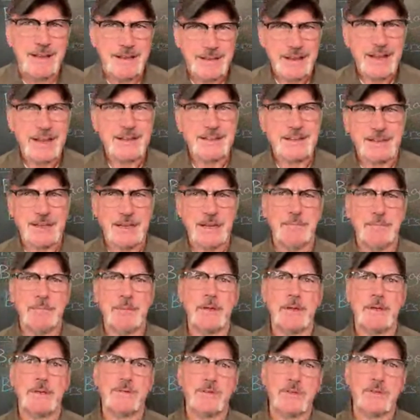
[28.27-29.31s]
like to keep
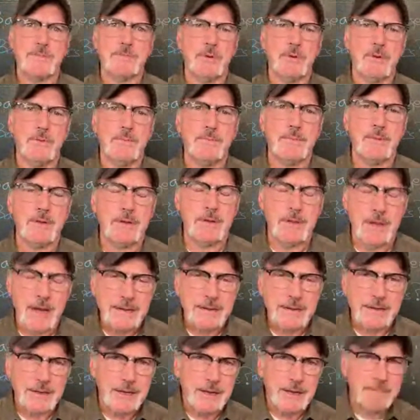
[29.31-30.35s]
things simple. I
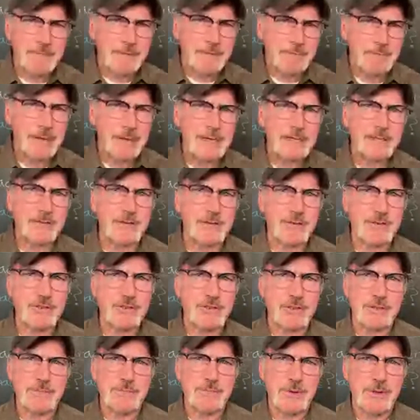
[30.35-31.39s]
like to keep the
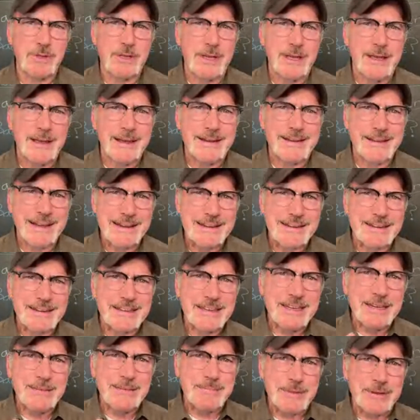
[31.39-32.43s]
message simple. I like to
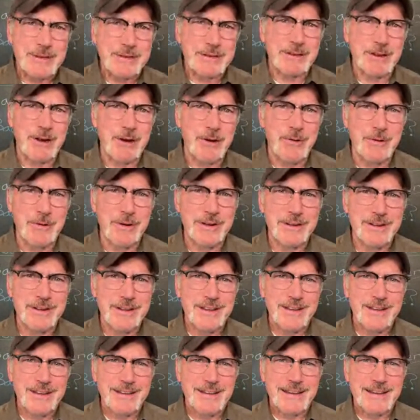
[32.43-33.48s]
keep you going
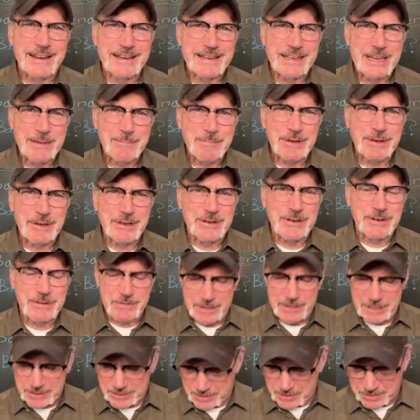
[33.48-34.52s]
and keep you
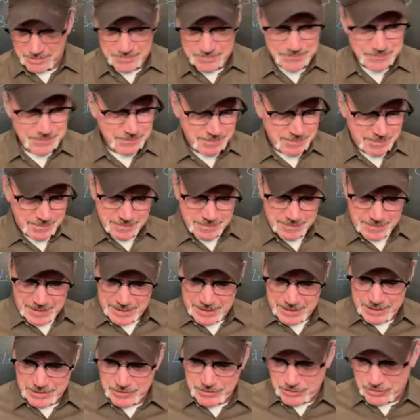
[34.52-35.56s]
interested. And
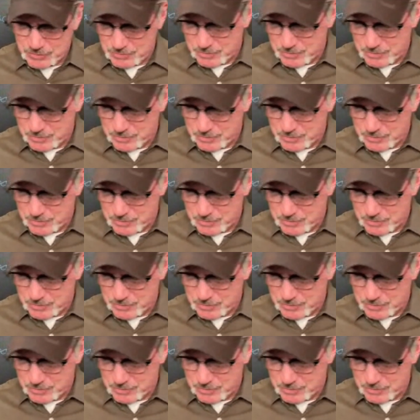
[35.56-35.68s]
I just